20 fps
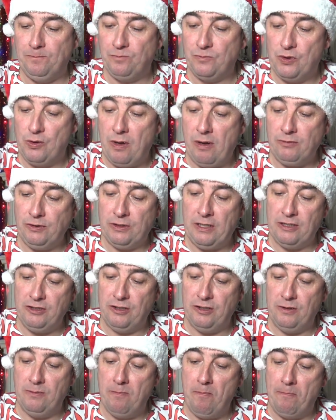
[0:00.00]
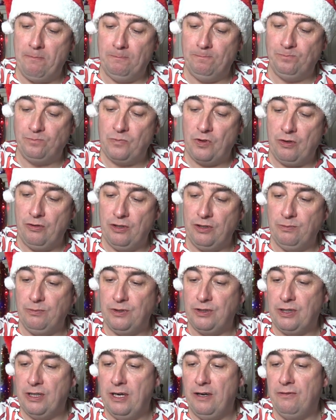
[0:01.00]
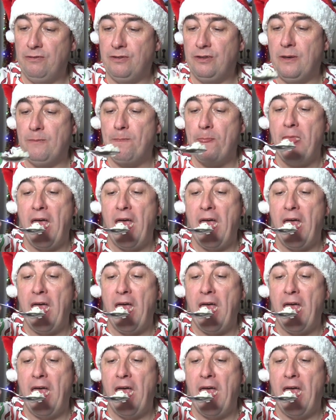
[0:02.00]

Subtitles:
So that was nice of them. Christmas gift.